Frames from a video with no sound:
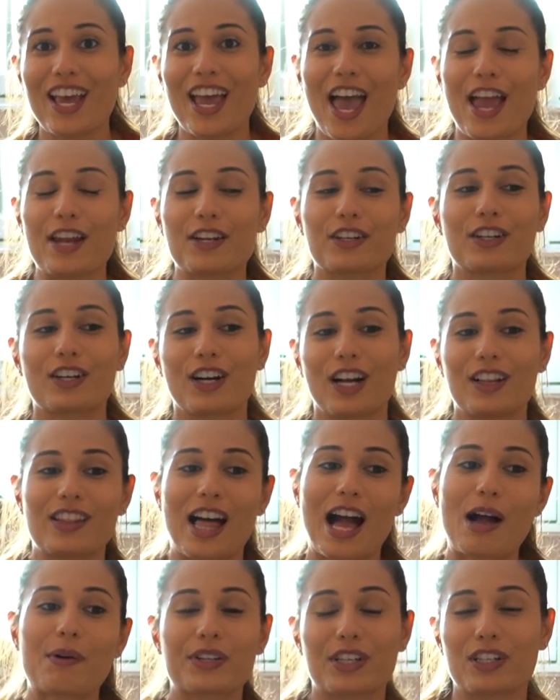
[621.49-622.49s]
and you're
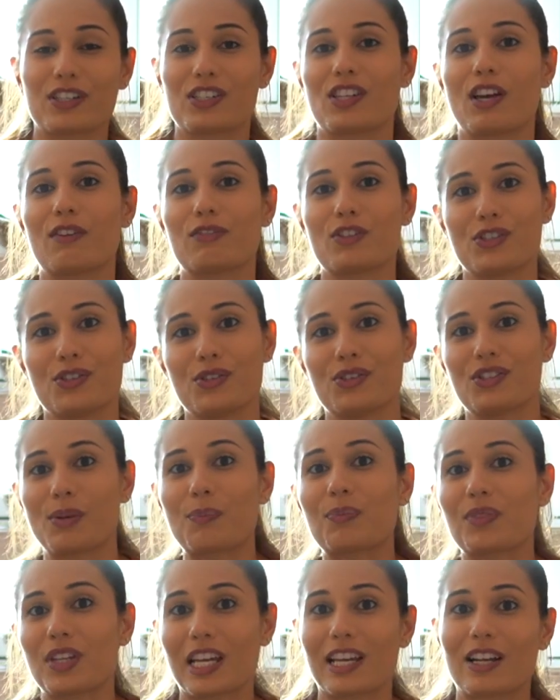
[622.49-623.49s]
allowing yourself to do
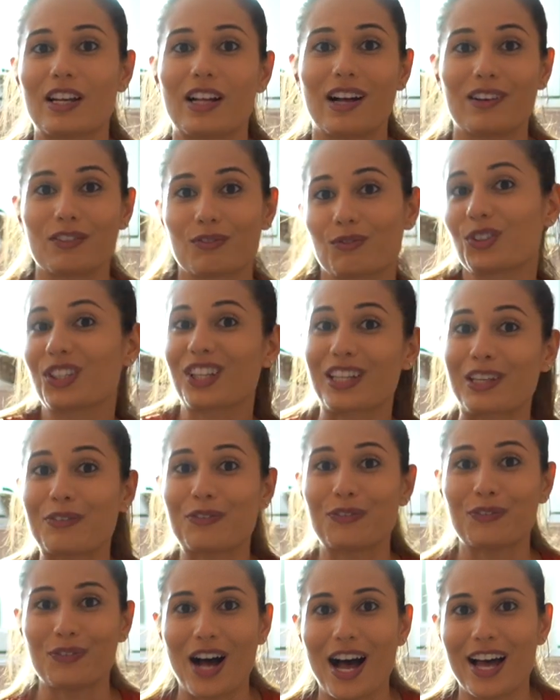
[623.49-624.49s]
something really
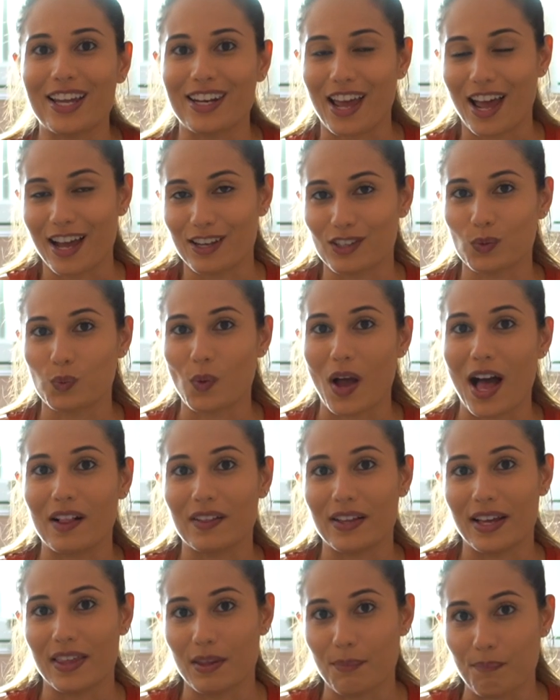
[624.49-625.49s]
fun as
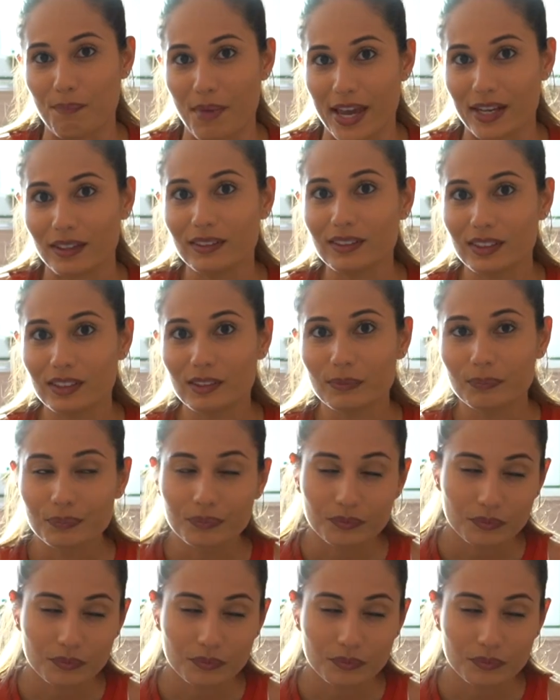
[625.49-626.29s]
well in the mix.